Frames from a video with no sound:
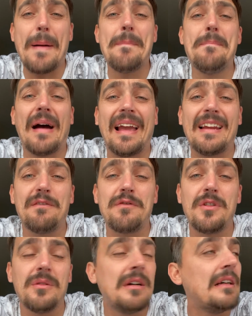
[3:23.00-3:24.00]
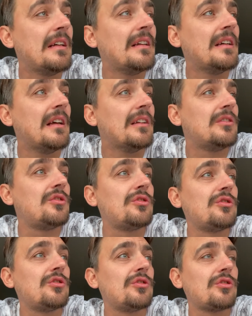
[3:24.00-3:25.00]
painful.
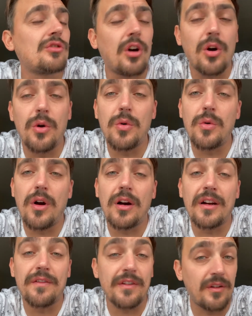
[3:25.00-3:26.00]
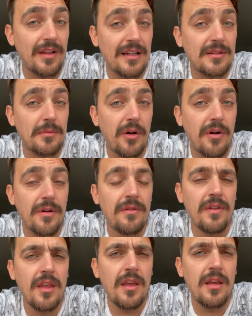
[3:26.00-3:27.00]
So I'm going to feel that tomorrow.
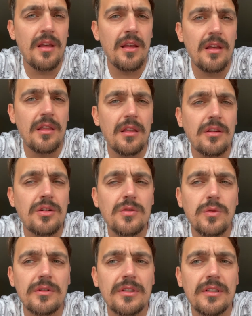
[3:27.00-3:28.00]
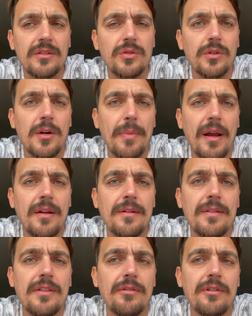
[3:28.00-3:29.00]
Just wanted to talk
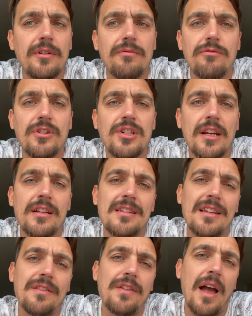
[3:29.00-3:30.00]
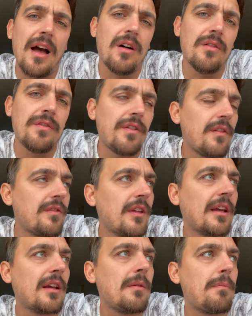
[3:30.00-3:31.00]
about the regenerative health
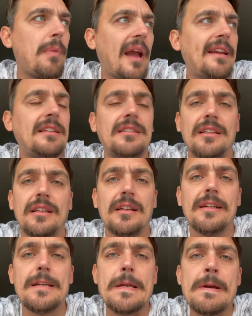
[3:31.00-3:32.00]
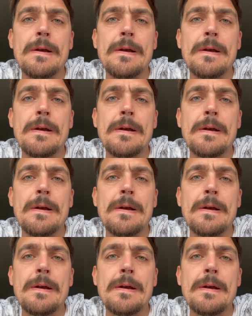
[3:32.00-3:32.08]
thing. Basically,